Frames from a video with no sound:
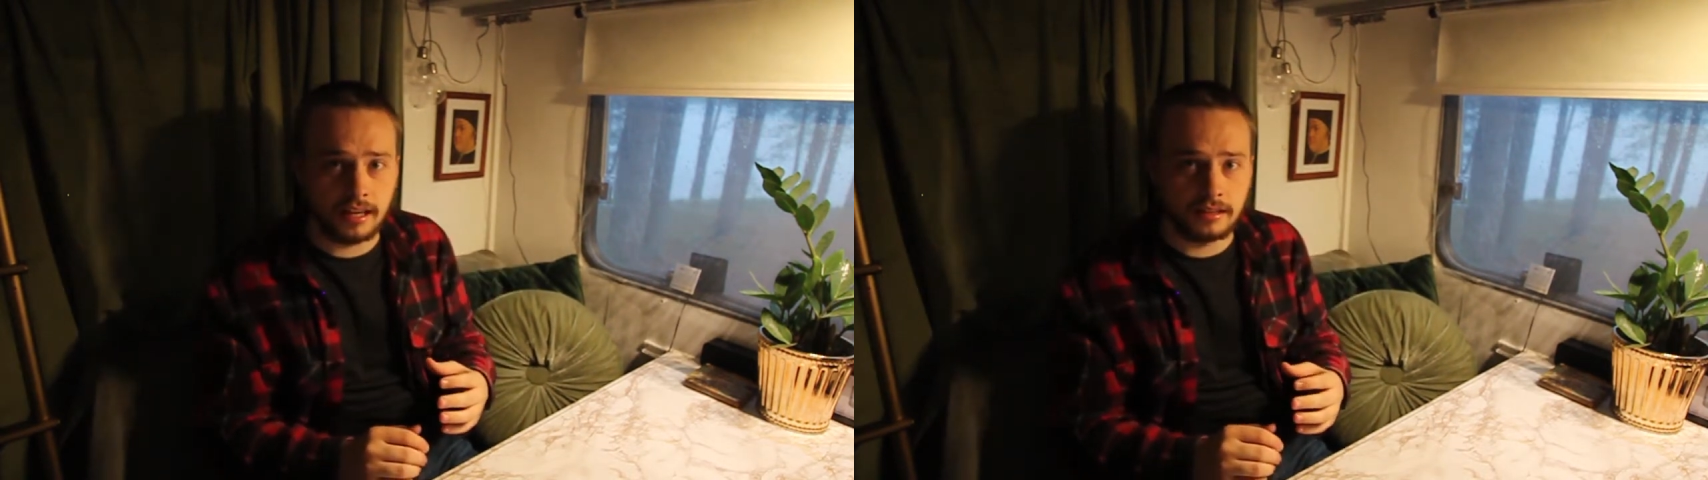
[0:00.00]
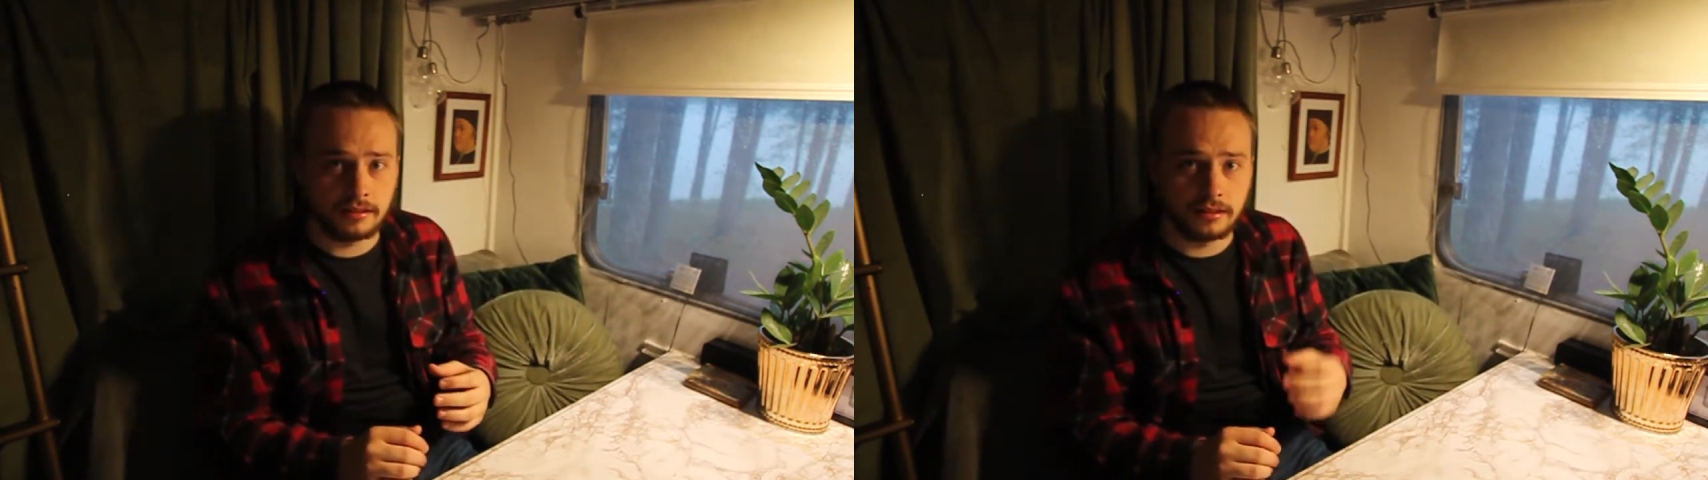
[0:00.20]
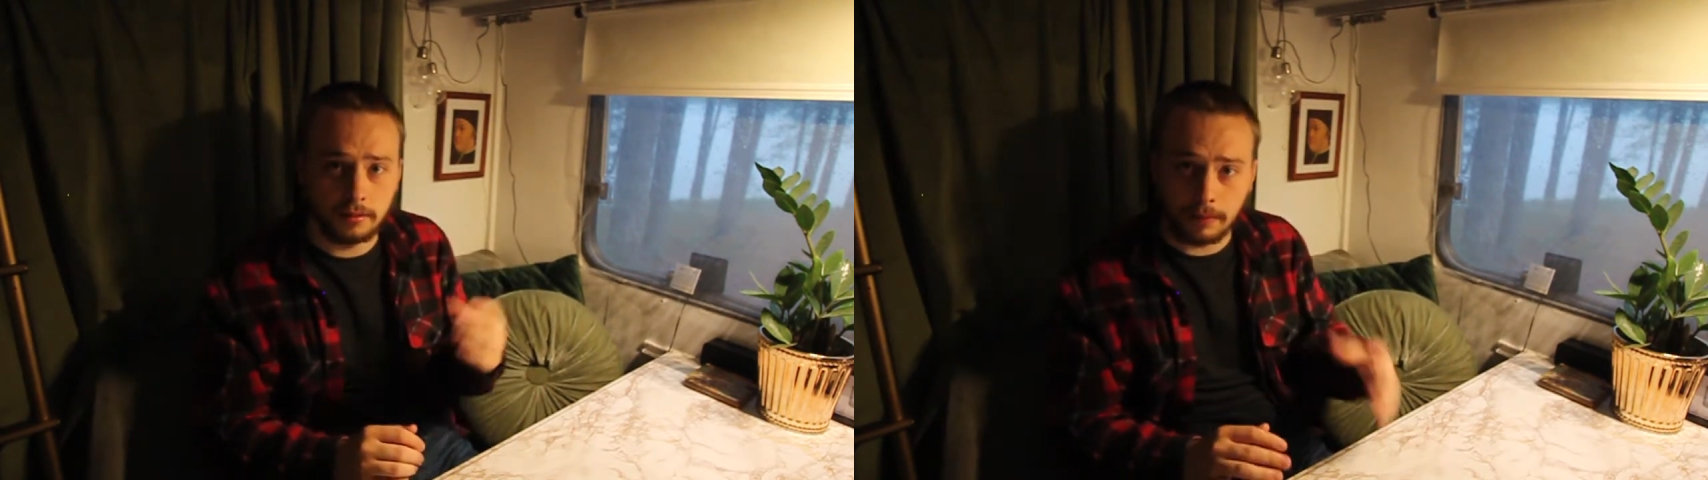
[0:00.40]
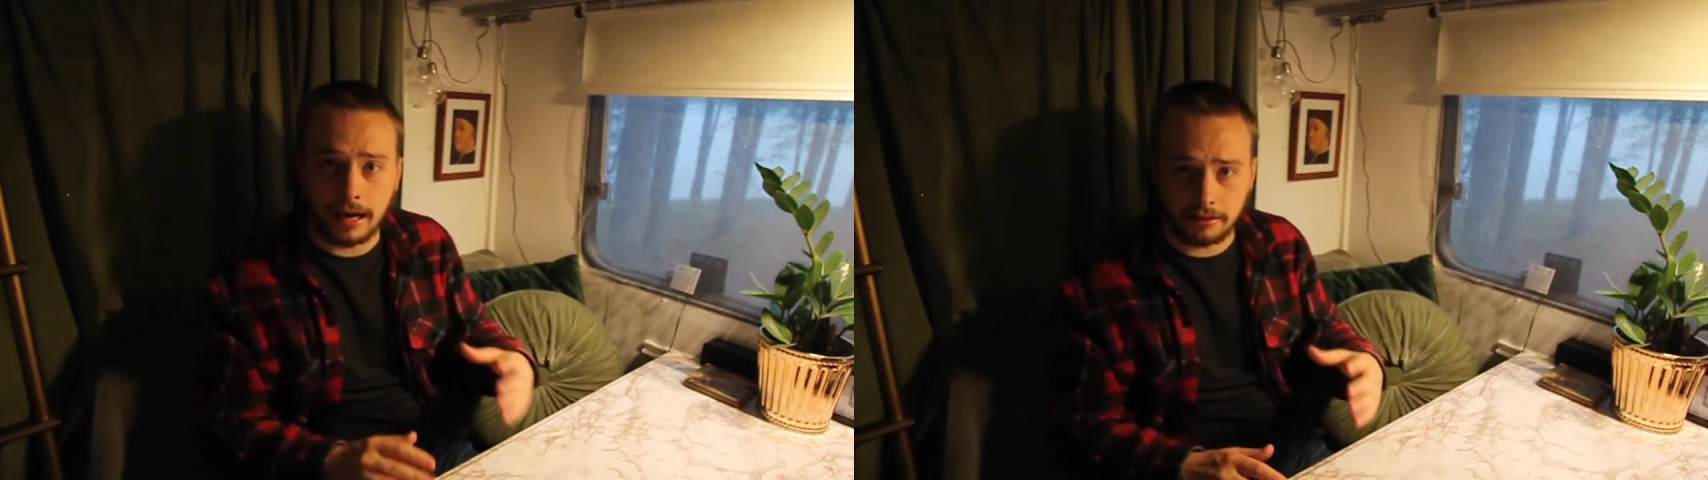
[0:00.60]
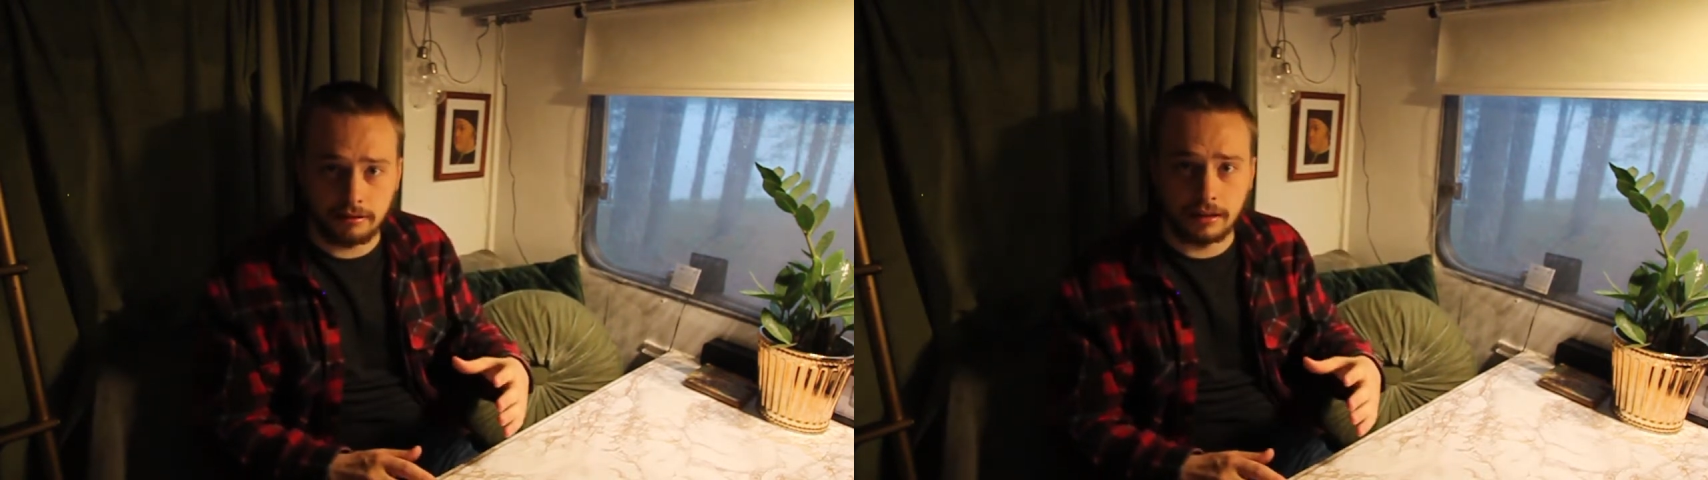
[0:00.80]
into the
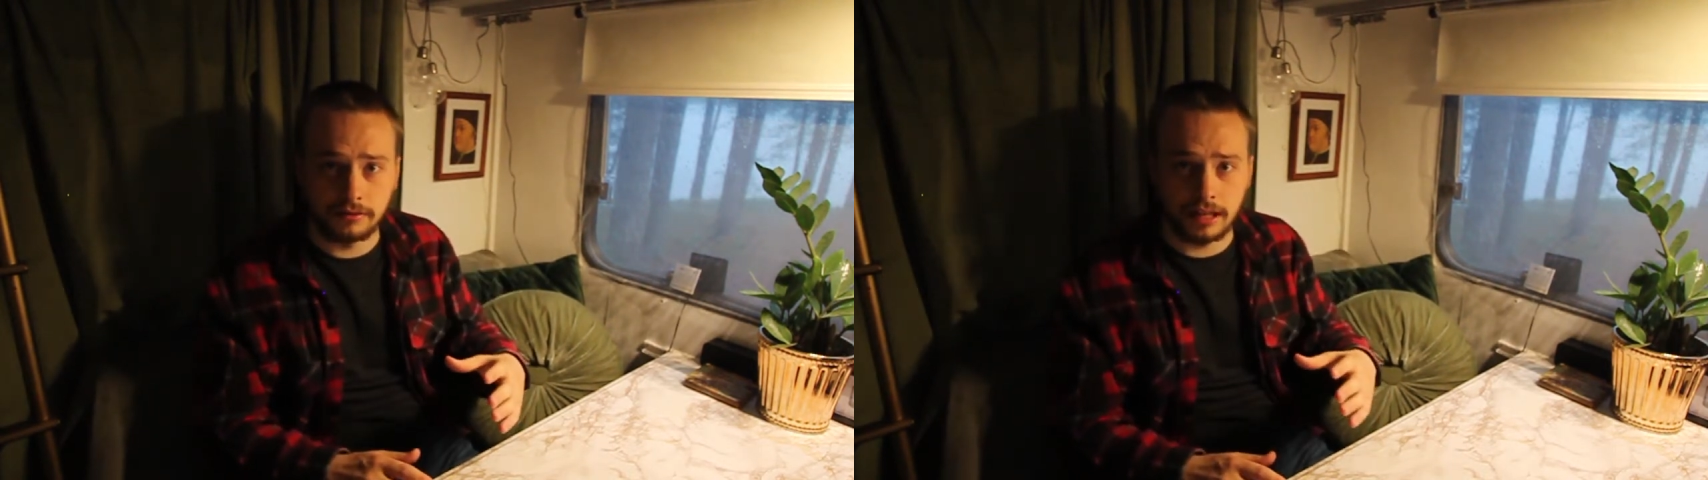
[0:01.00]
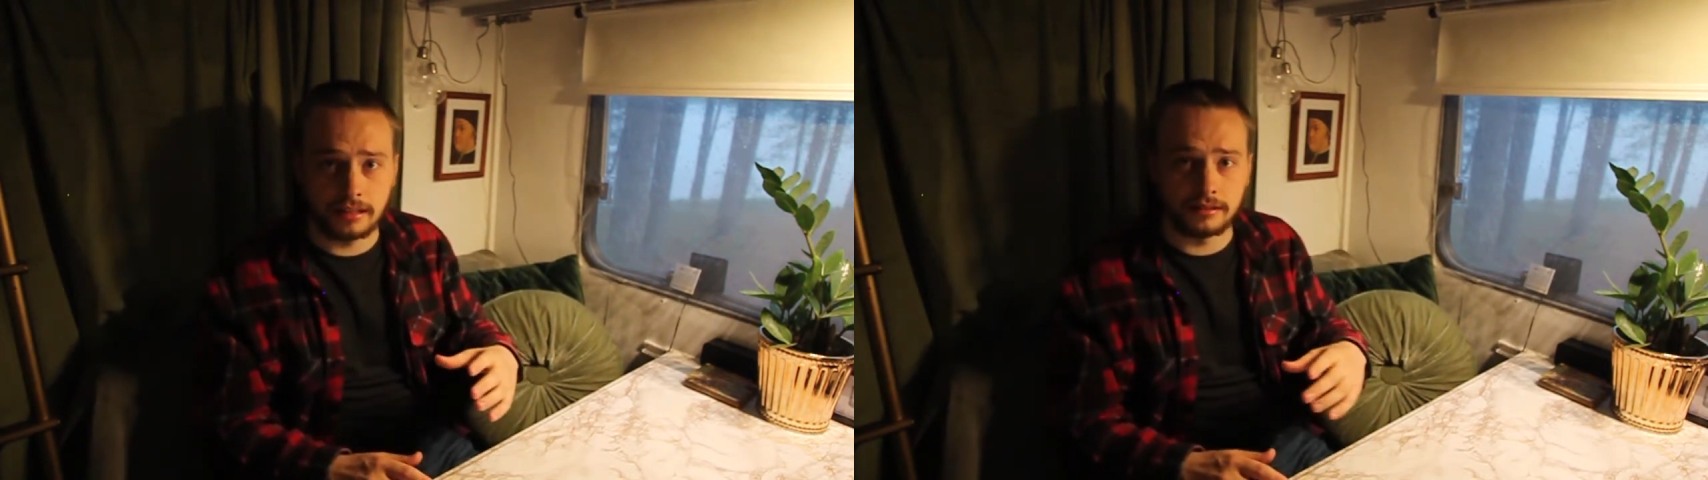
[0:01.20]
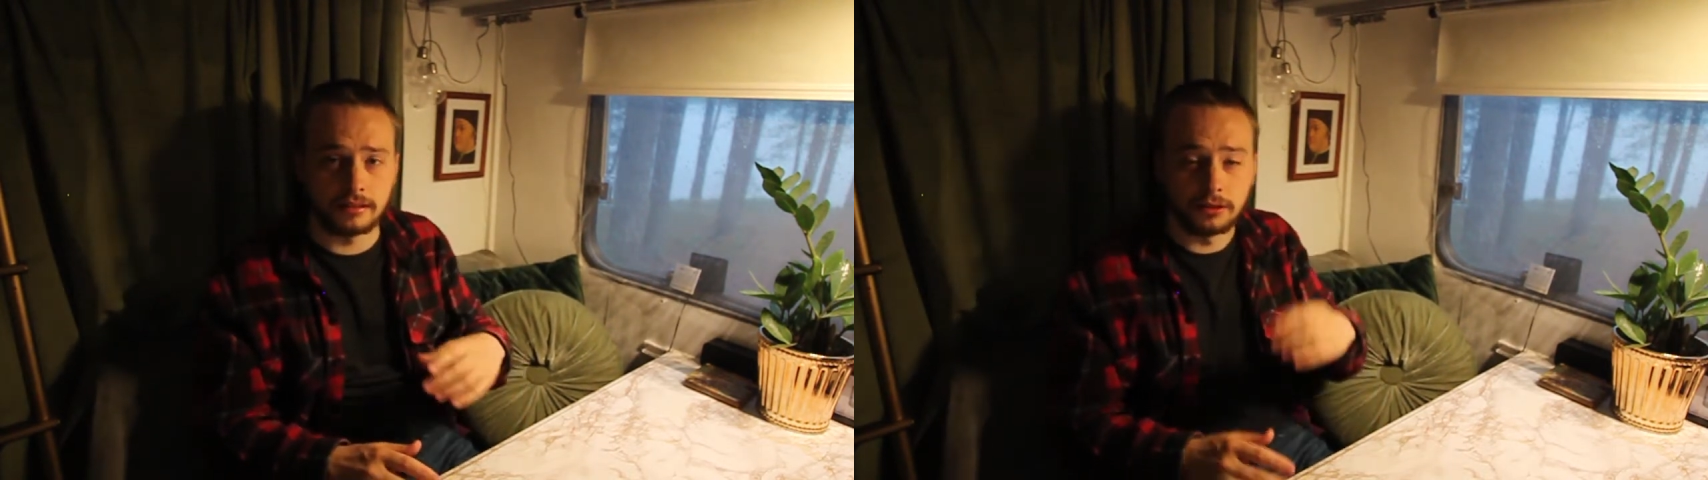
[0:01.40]
background dancer,